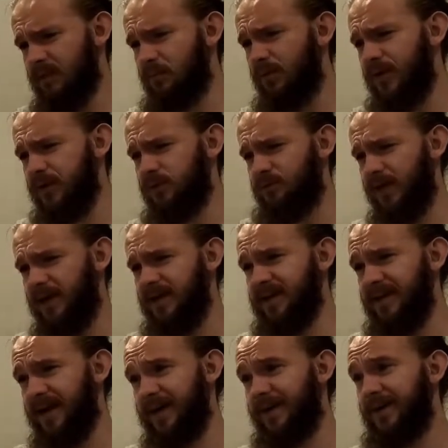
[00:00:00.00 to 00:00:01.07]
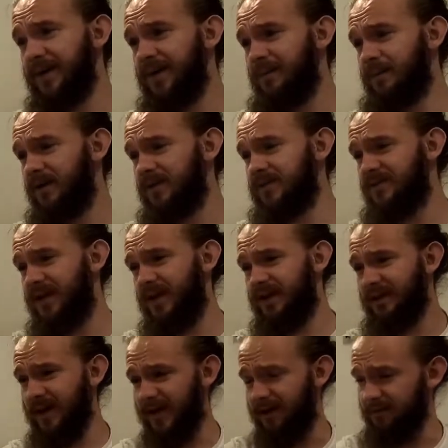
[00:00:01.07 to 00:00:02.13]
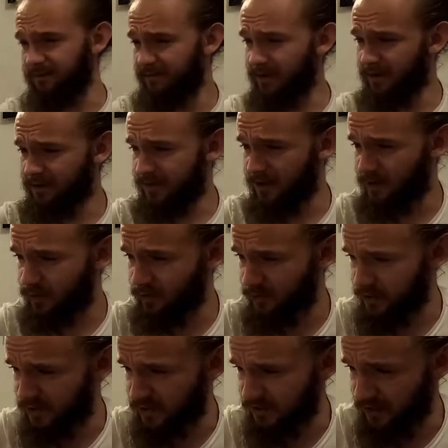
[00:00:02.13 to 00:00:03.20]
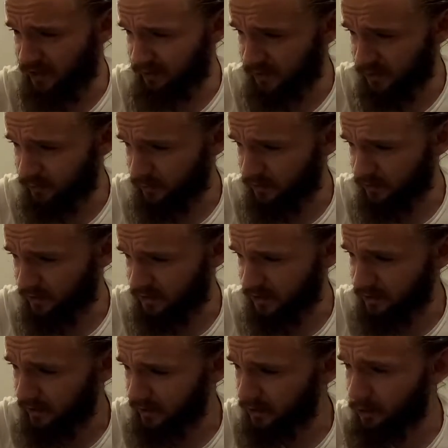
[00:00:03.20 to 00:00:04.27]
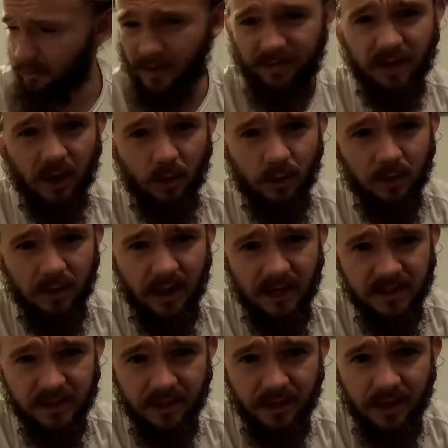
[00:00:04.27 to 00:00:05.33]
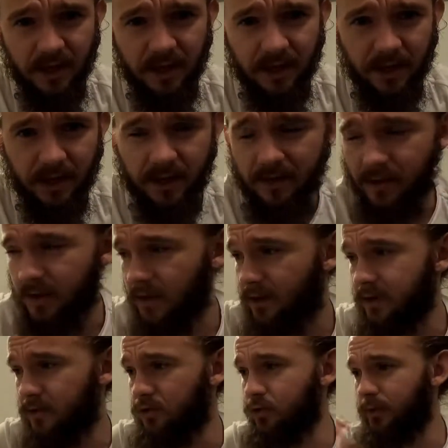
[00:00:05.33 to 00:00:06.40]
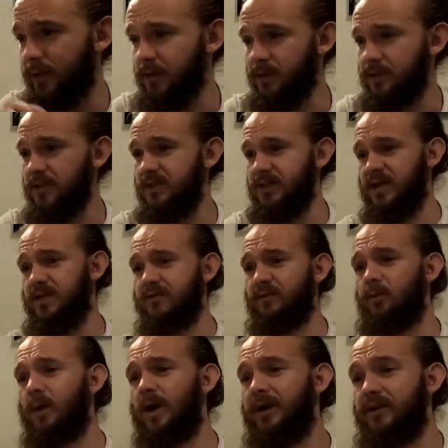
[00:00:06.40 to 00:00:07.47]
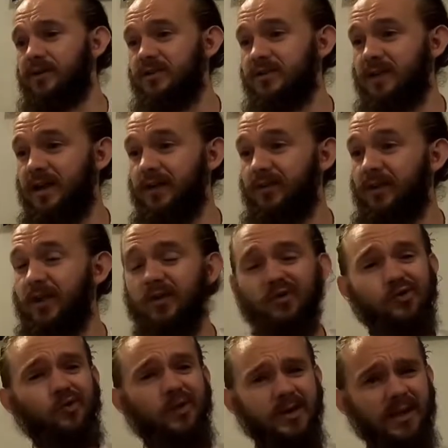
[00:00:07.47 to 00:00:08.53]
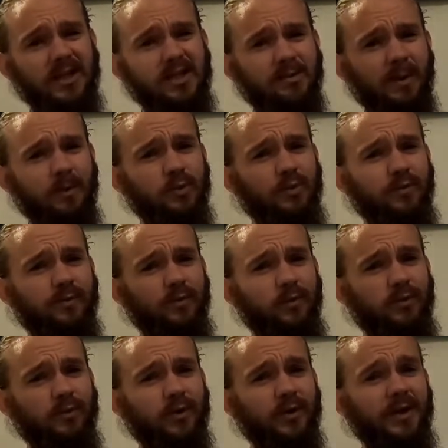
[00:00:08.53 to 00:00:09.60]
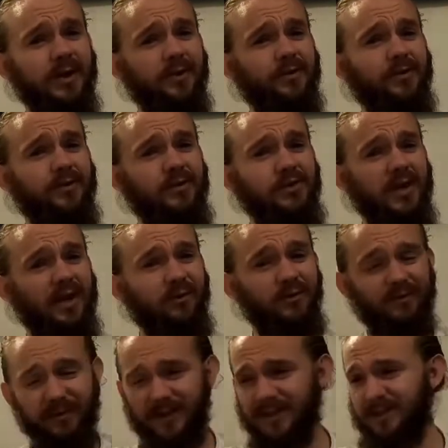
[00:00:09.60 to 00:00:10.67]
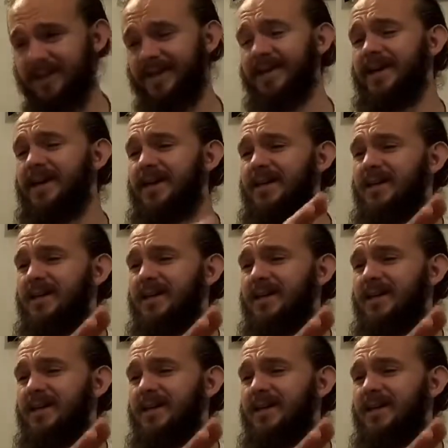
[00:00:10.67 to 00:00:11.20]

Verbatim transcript: uh, British pint can. But uh, yeah, very, very curious to see how this one turns out. A little bit of a cult classic in the New England states, from what I understand. So nice to be able to review it for you here on the channel, finally.